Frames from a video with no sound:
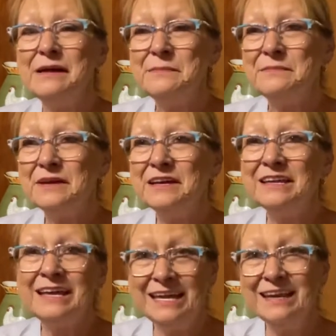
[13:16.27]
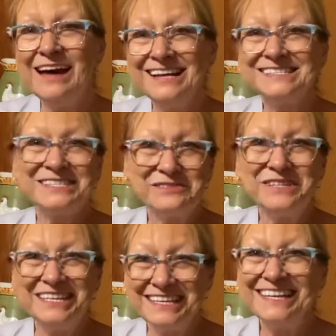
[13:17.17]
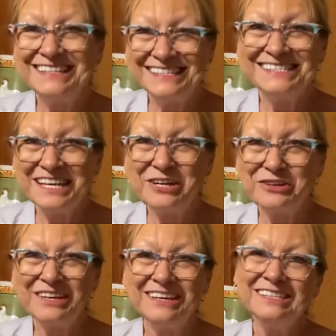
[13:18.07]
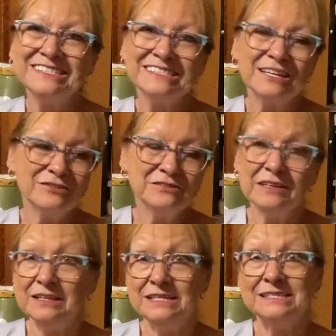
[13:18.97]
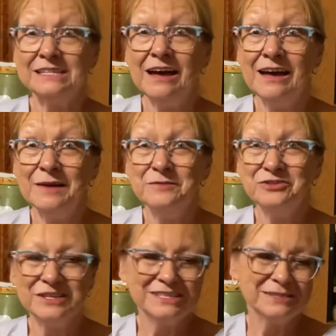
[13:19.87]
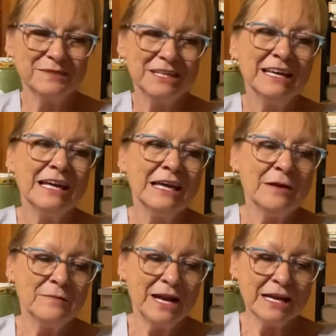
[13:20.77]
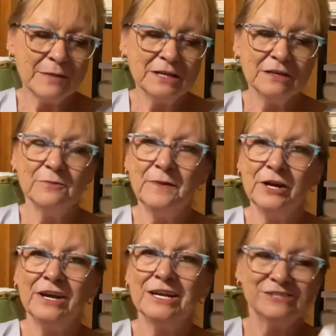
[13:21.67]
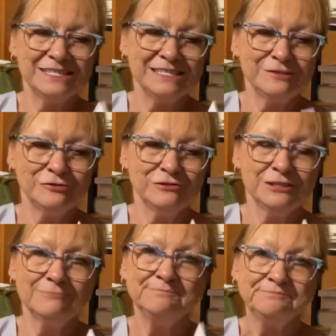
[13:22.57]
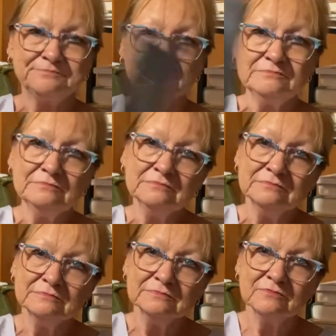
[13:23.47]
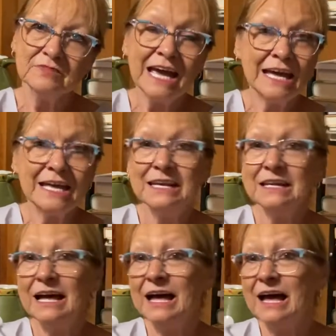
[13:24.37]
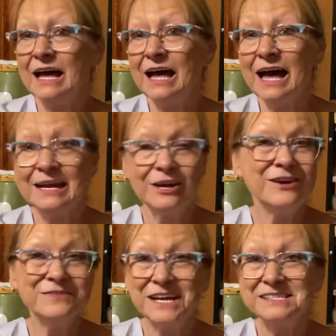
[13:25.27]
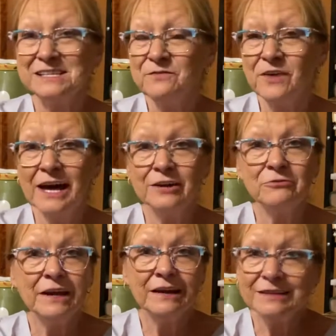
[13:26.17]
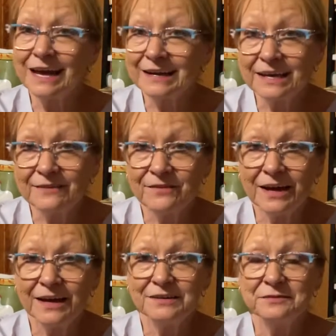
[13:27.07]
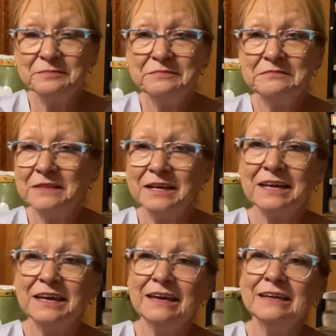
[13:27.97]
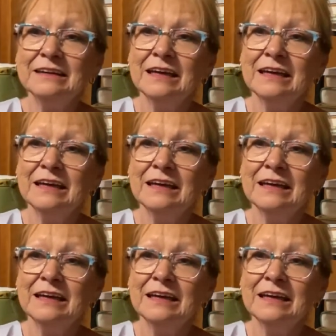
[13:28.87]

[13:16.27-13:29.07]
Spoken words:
but he likes going and getting his hair cut, so, and it's time, trust me. But I got me a little pair of hair scissors, and I know I've got some flying around. I can't find them. I can't.